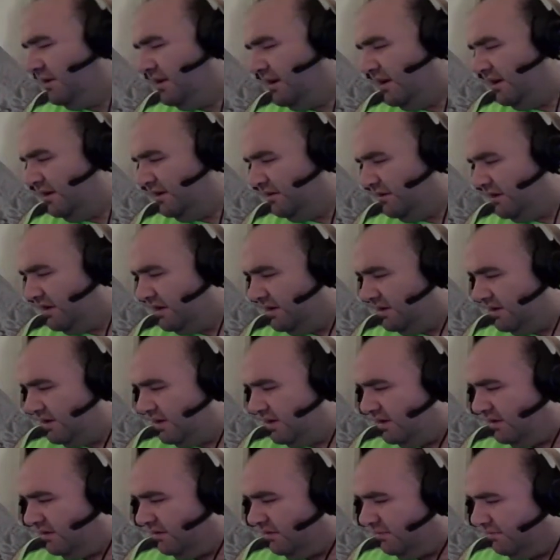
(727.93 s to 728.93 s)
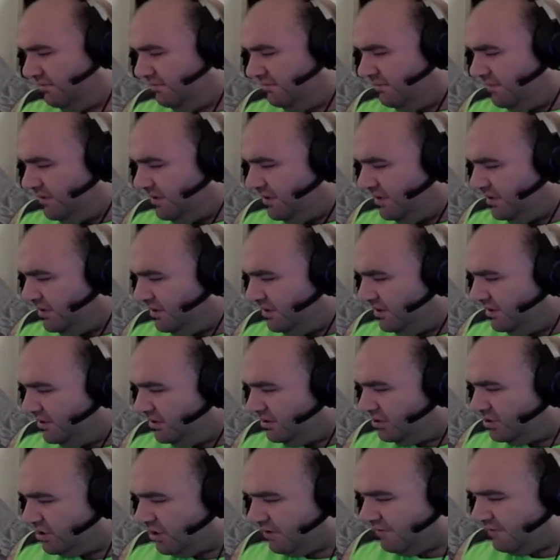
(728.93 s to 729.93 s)
right now. God damn.
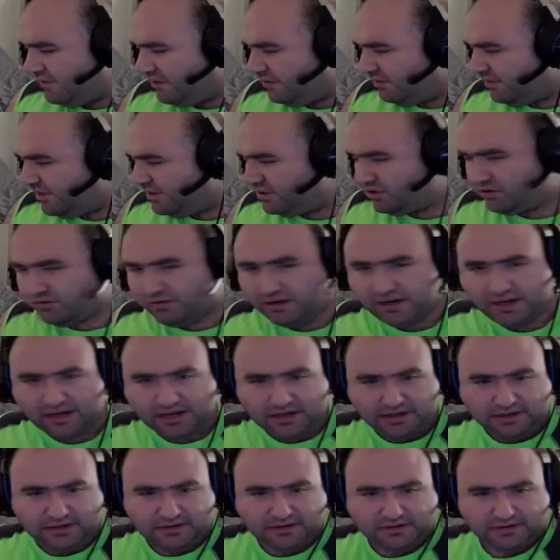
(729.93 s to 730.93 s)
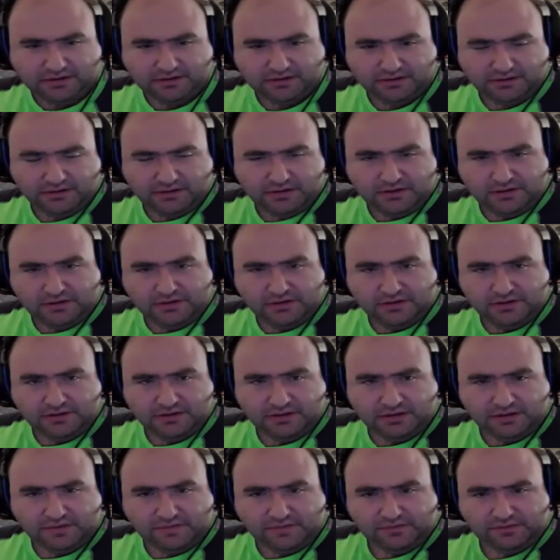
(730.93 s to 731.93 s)
Start on the right track.
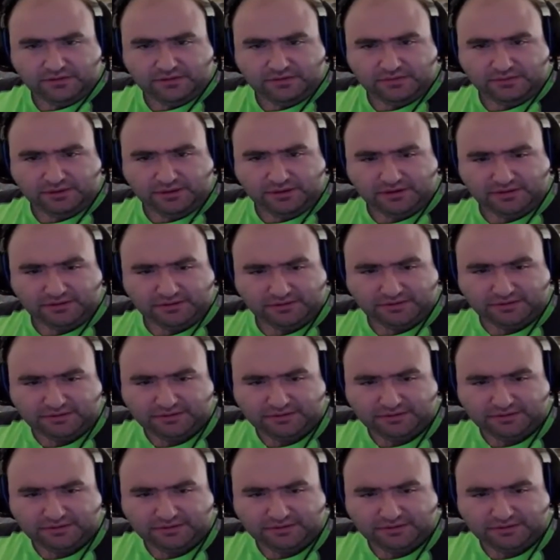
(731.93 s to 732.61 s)
Give him to me.